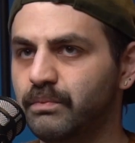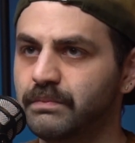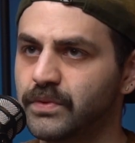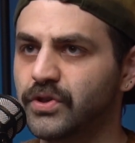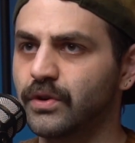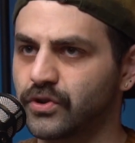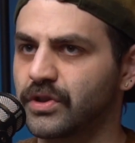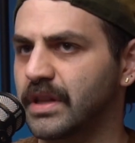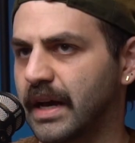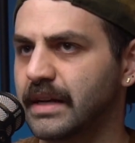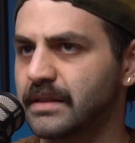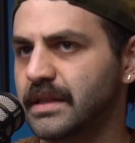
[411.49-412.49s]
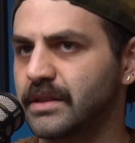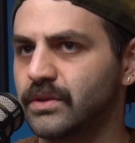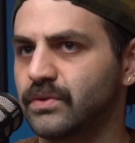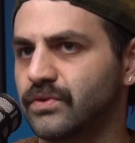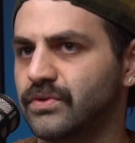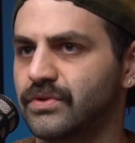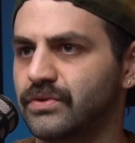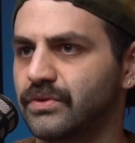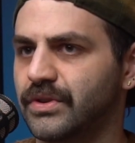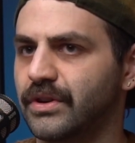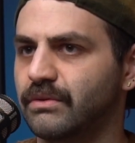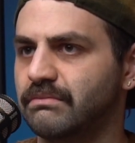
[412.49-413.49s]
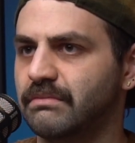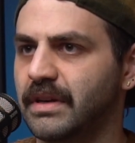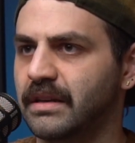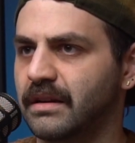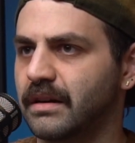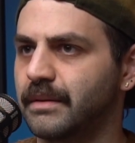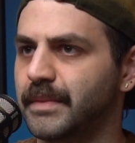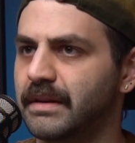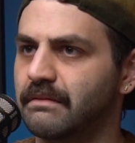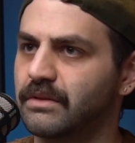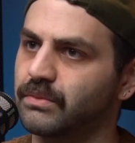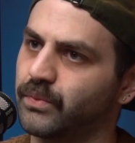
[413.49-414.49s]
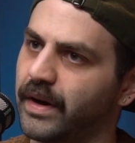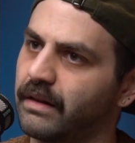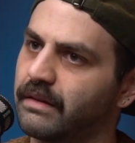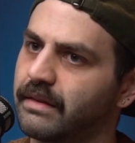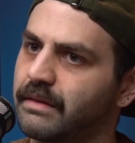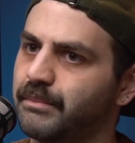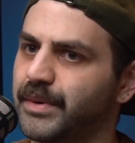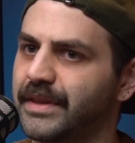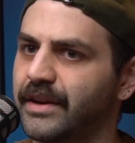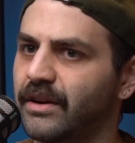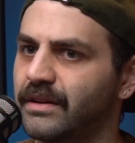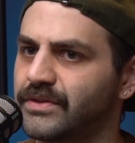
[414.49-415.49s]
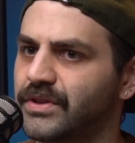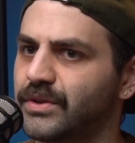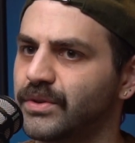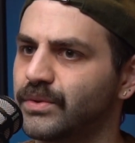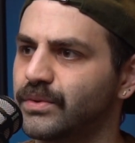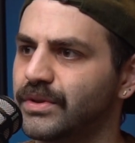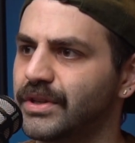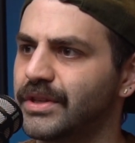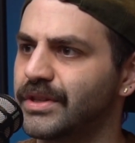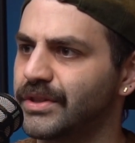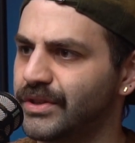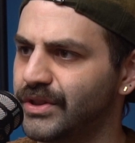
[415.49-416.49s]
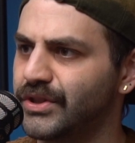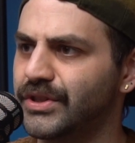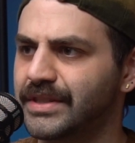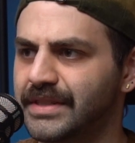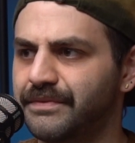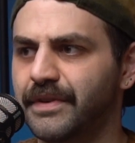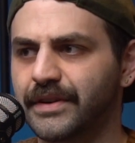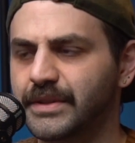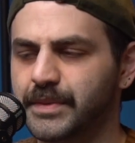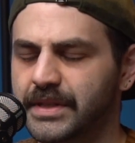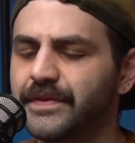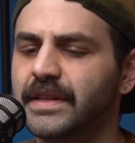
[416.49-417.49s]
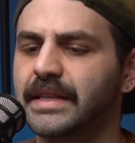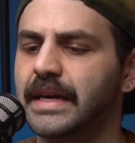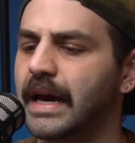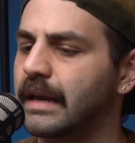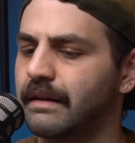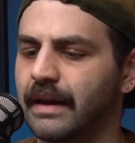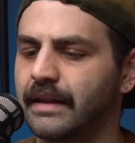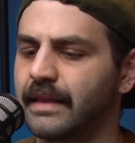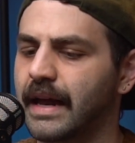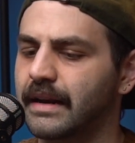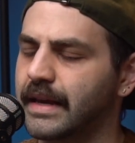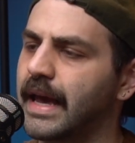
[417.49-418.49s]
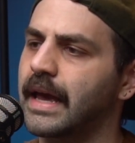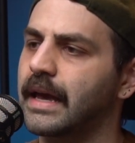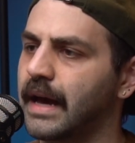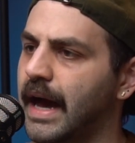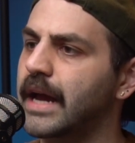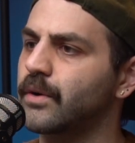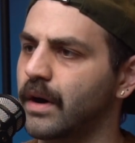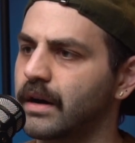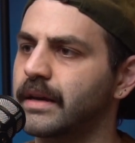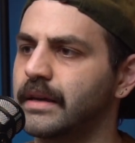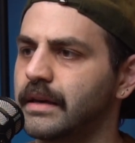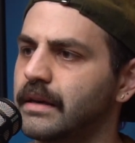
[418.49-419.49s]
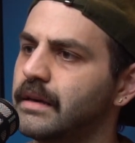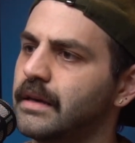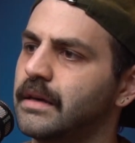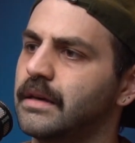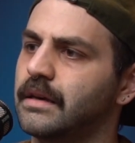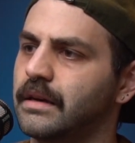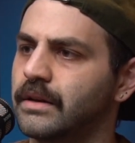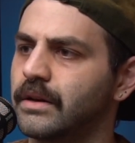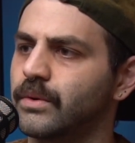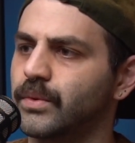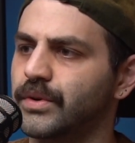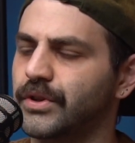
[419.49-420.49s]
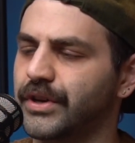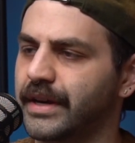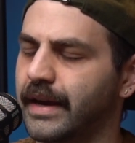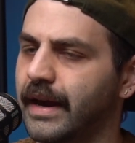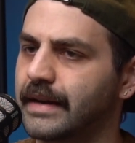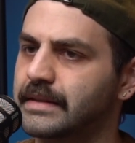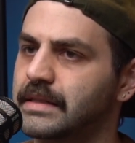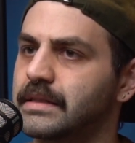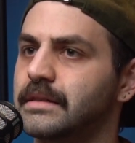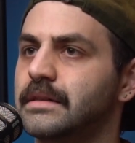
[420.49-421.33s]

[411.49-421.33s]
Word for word: social class they used you know income and wealth but they also looked very specifically at at that gay hierarchy. Mm-hmm. You know, we're looking at